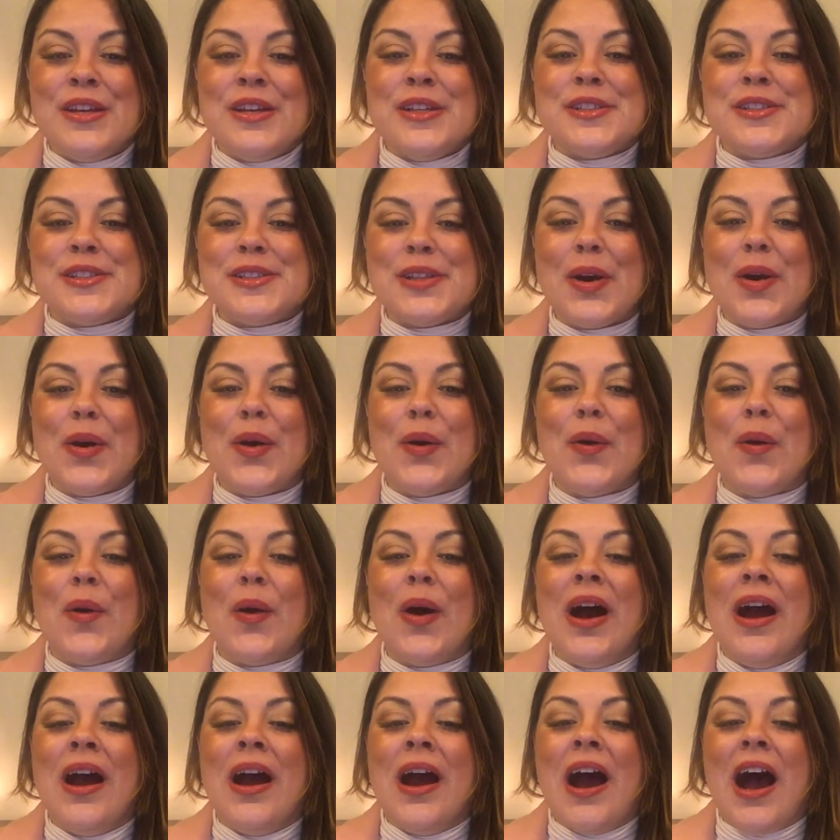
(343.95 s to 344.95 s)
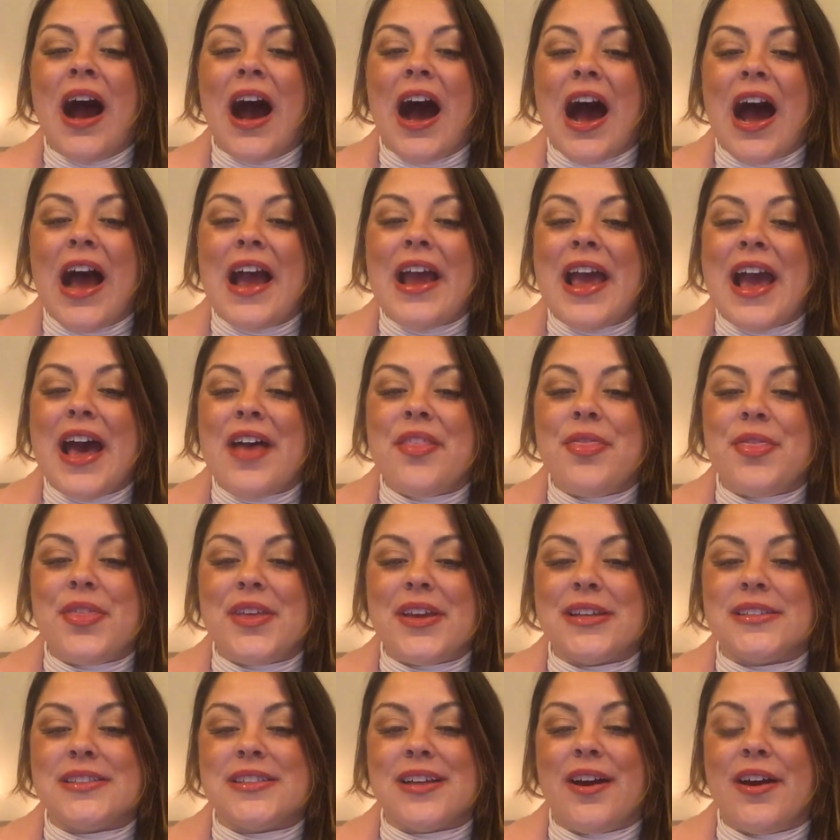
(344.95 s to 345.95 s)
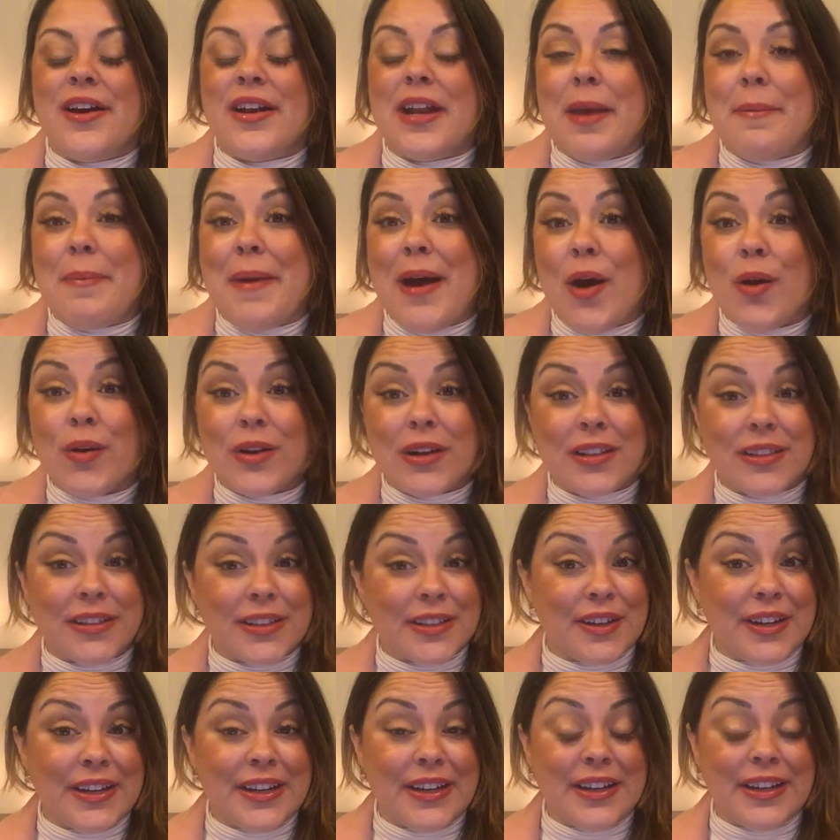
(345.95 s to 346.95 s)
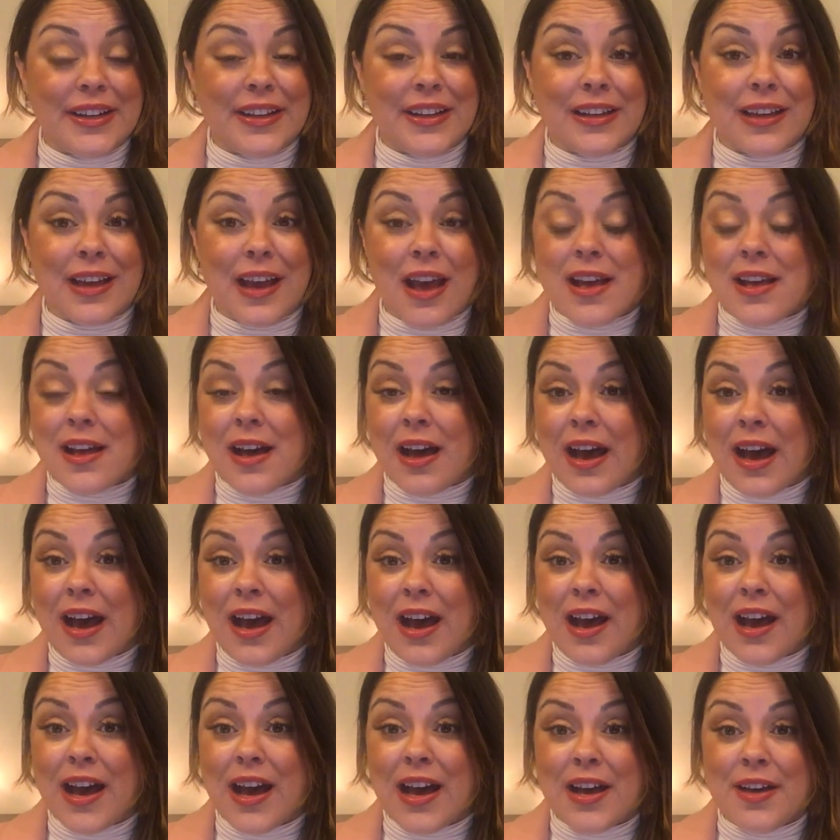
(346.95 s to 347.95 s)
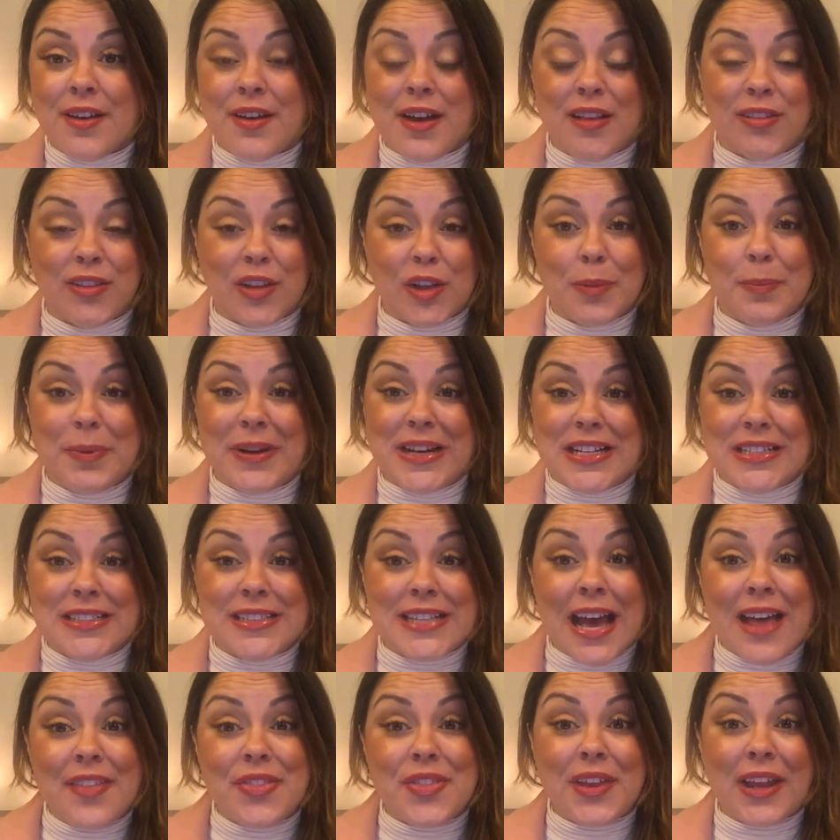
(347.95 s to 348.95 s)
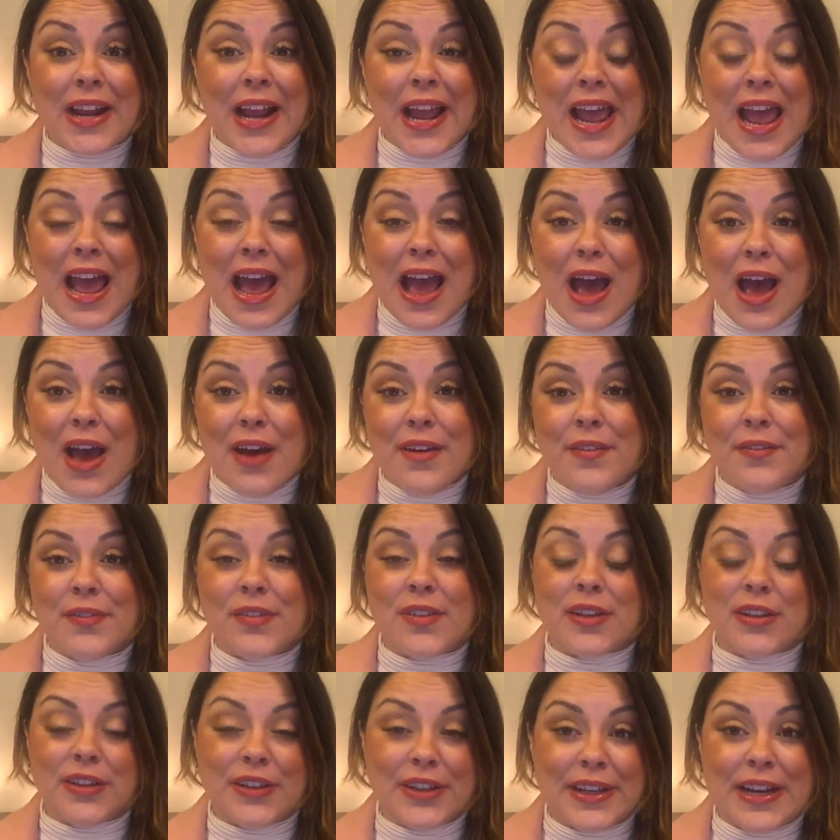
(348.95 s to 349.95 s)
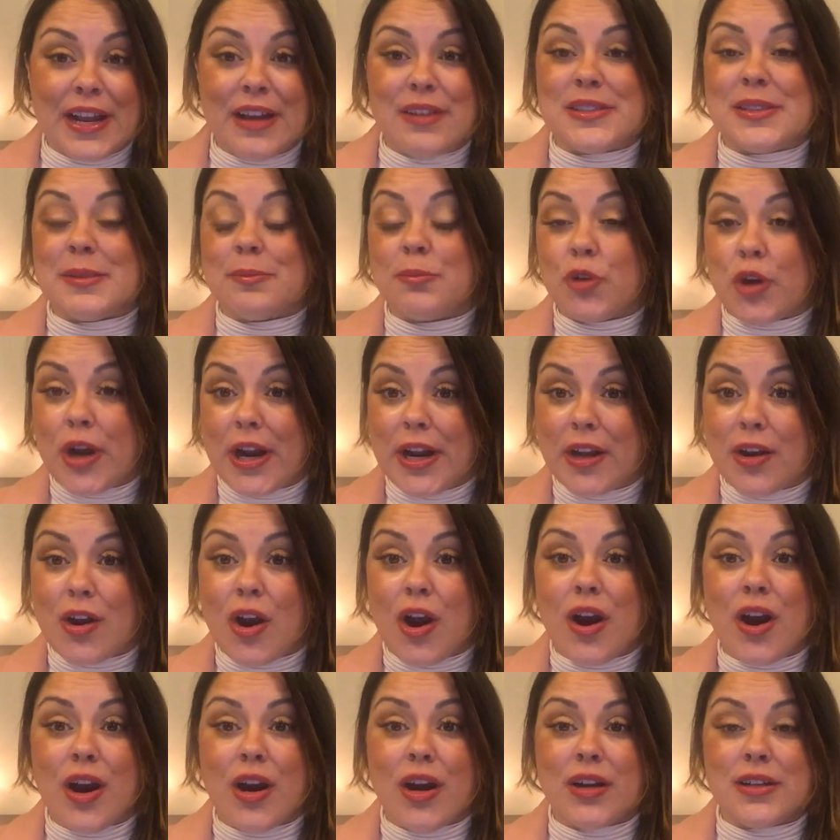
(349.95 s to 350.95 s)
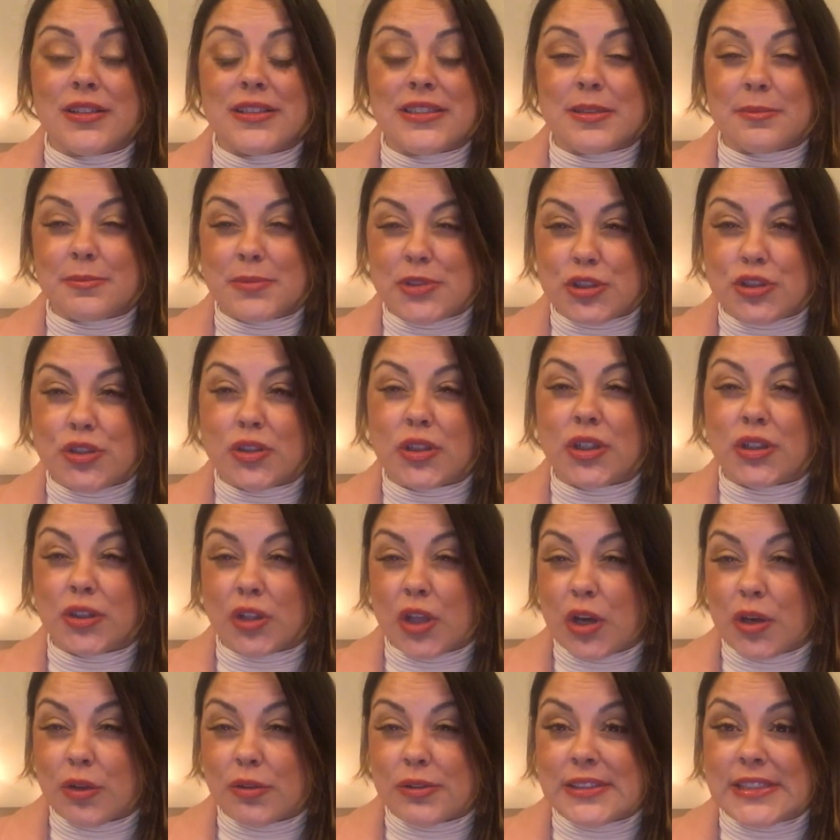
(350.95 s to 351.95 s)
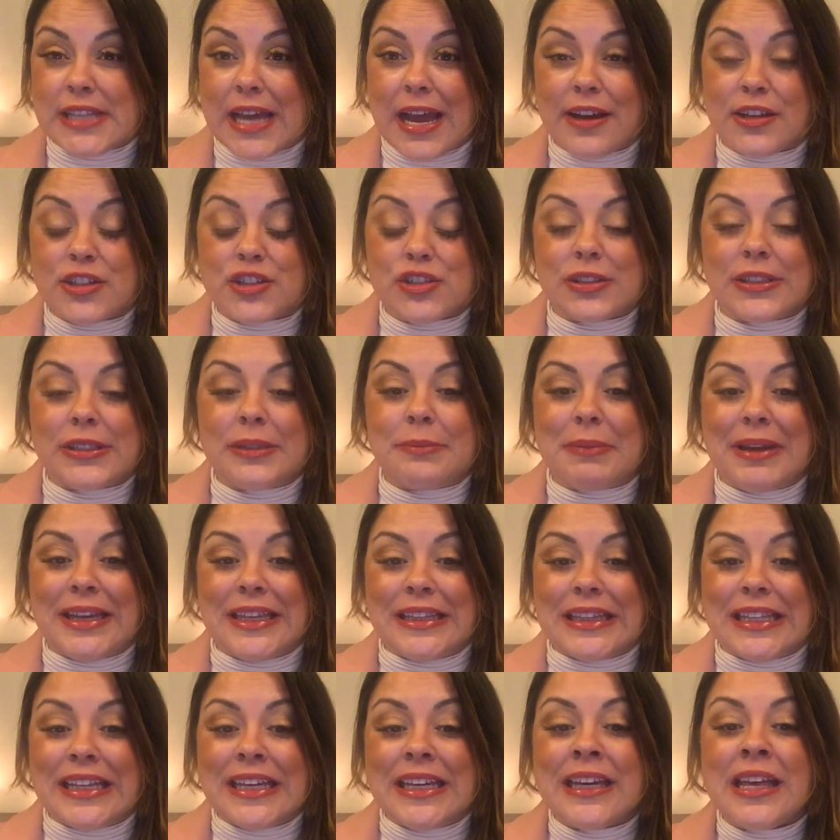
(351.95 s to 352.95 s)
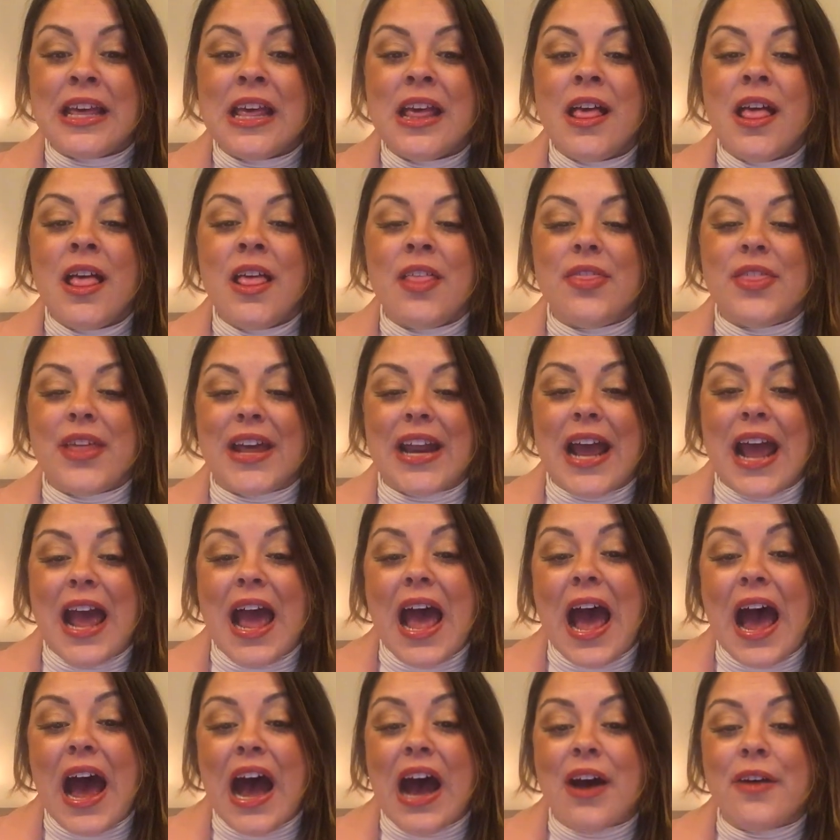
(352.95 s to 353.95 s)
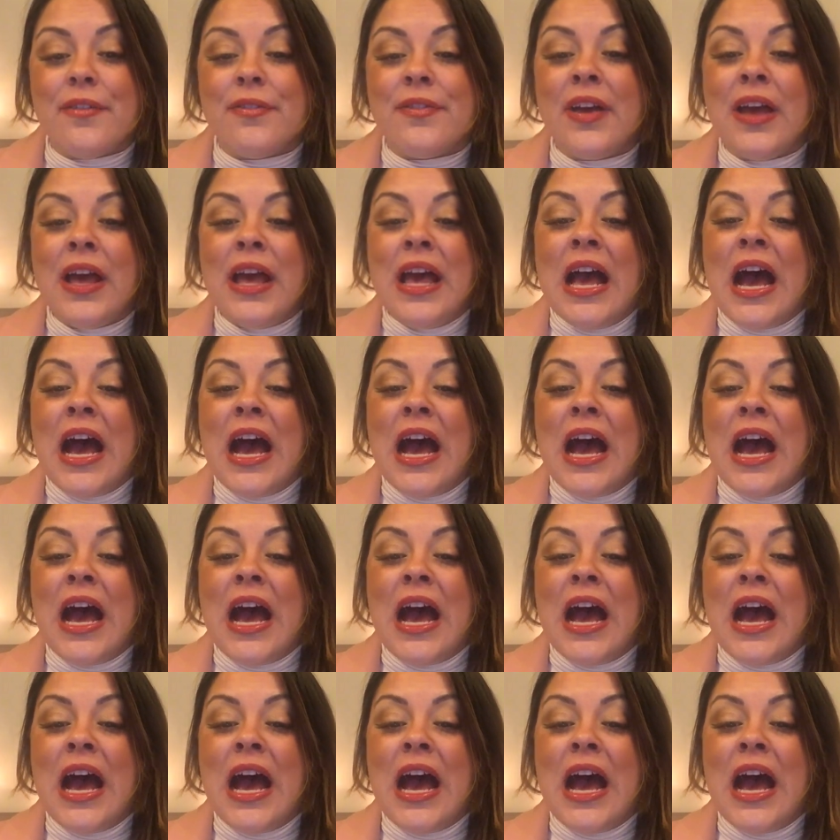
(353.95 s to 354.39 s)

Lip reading: So I had things on about clearing a little bit of debt that I have, clearing out some credit cards, some student loans actually mainly that I have.